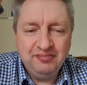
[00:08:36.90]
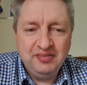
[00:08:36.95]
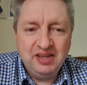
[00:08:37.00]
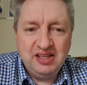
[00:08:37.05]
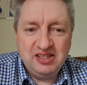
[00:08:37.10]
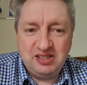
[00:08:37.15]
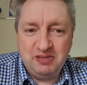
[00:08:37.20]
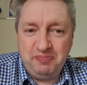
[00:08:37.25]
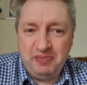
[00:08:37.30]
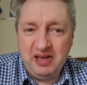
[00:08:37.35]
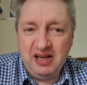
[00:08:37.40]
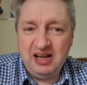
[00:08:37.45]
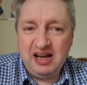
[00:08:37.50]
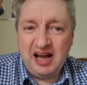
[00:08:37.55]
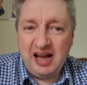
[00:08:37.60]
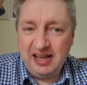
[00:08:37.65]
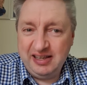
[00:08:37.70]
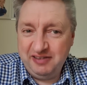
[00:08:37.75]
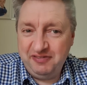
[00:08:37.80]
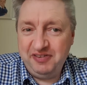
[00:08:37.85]
It's a bit
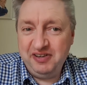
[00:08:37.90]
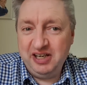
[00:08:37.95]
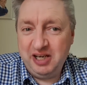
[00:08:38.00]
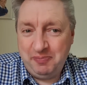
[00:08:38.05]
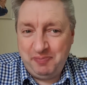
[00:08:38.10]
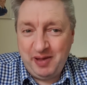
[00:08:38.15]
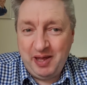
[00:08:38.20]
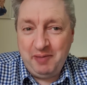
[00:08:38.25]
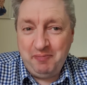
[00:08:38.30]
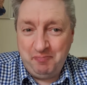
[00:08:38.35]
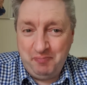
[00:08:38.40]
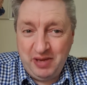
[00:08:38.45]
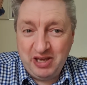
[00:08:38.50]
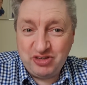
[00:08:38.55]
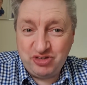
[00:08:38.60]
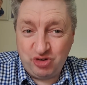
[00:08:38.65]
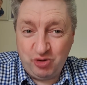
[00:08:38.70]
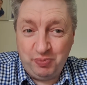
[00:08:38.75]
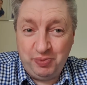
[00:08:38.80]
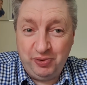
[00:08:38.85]
like you're feeling a bit
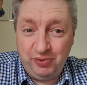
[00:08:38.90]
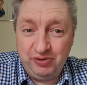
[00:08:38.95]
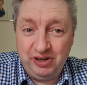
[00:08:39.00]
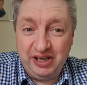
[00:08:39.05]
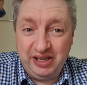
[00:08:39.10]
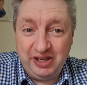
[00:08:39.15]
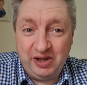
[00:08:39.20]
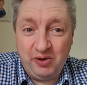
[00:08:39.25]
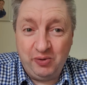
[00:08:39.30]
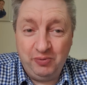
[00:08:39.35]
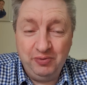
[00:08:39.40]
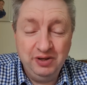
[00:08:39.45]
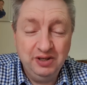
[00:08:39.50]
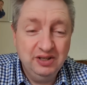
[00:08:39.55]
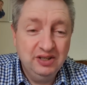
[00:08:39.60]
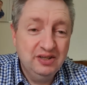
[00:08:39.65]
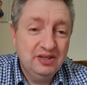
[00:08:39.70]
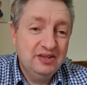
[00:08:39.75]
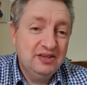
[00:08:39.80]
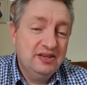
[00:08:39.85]
miserable, Leo.
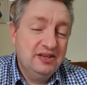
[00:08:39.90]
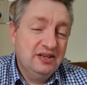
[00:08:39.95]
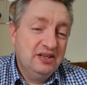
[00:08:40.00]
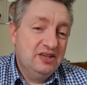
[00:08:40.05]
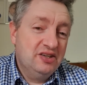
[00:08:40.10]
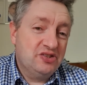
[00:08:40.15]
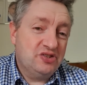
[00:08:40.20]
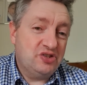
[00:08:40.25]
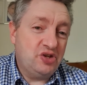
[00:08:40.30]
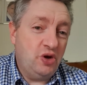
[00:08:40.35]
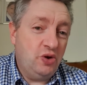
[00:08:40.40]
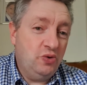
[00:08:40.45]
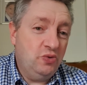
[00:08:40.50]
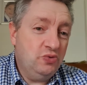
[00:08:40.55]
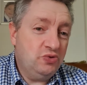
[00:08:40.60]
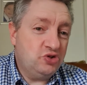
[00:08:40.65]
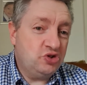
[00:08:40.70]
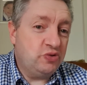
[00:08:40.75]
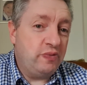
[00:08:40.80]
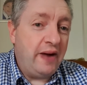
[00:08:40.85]
So
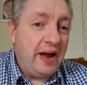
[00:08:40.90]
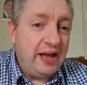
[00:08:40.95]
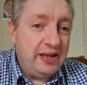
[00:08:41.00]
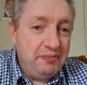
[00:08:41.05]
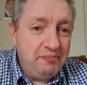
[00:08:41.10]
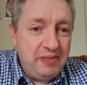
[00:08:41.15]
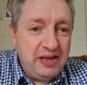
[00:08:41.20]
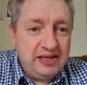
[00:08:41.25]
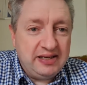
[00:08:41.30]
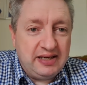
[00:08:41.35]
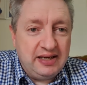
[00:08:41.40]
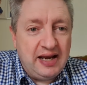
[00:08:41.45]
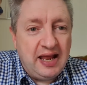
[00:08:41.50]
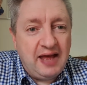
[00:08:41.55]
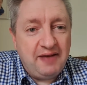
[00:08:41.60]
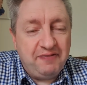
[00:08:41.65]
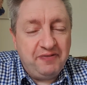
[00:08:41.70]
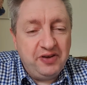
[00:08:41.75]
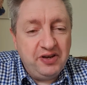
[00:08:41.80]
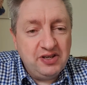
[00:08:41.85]
try and make an
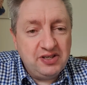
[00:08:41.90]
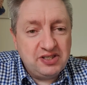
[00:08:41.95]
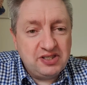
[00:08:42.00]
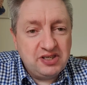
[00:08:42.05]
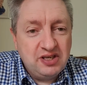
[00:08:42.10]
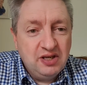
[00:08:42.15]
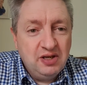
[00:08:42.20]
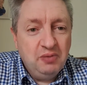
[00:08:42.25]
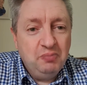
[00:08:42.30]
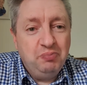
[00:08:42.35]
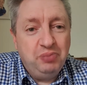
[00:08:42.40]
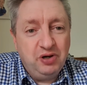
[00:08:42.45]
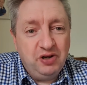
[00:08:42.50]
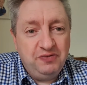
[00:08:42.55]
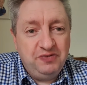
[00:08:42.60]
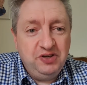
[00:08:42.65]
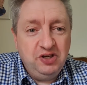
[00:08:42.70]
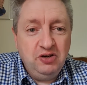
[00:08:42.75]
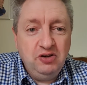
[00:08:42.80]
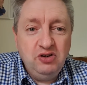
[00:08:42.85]
effort. But
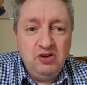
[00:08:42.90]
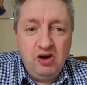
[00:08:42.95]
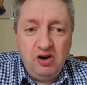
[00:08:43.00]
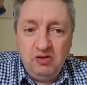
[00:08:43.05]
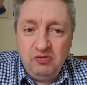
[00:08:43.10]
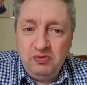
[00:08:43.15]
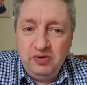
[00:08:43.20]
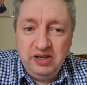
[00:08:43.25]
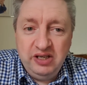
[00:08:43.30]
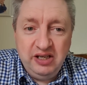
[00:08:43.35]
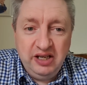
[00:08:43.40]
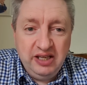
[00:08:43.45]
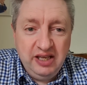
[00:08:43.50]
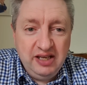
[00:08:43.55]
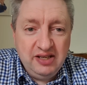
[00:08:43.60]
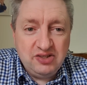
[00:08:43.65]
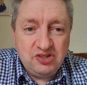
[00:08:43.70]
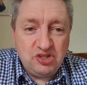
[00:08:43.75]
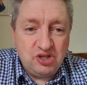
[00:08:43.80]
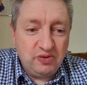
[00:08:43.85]
if you're not really
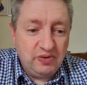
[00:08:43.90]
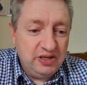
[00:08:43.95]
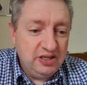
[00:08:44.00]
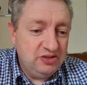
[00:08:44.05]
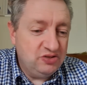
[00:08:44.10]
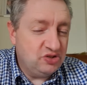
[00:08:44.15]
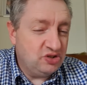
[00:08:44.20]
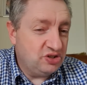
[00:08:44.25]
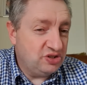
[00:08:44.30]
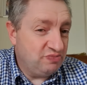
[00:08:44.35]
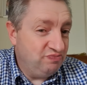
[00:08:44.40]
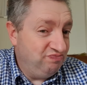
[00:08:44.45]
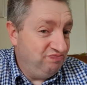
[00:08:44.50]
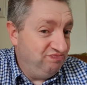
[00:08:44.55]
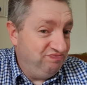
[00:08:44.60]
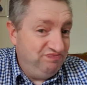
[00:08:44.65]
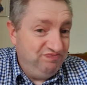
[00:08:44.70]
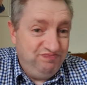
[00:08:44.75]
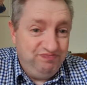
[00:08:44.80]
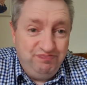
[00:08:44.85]
into it, just
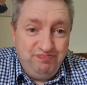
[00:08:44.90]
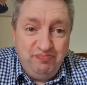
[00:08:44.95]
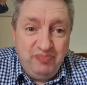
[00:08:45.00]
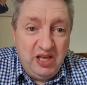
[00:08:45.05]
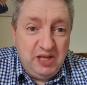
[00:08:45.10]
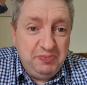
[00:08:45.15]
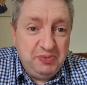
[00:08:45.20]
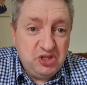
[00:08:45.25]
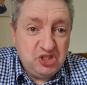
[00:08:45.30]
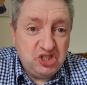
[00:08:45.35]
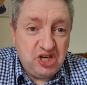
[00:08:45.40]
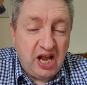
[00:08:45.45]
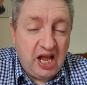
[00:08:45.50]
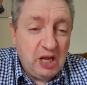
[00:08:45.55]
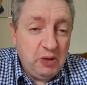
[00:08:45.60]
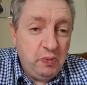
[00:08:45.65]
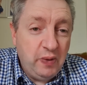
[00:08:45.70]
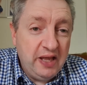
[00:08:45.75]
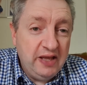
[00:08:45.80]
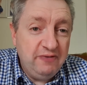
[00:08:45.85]
maybe shy
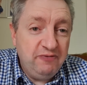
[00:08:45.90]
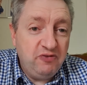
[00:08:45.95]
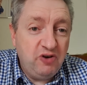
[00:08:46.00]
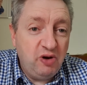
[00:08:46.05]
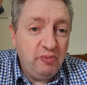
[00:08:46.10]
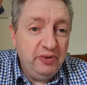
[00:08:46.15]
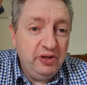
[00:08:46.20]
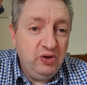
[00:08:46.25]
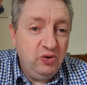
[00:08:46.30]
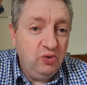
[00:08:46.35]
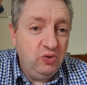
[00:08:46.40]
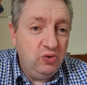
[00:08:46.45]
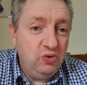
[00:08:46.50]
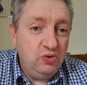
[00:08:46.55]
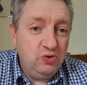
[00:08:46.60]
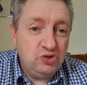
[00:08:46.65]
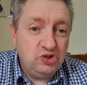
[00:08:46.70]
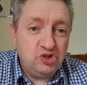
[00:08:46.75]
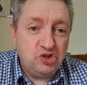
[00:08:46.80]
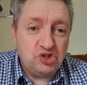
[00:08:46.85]
away from it,
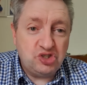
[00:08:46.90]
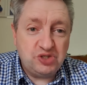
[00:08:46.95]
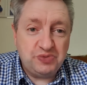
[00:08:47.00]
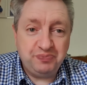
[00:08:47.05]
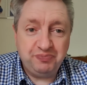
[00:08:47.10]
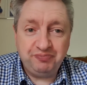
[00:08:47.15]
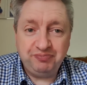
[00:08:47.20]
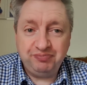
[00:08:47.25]
or just,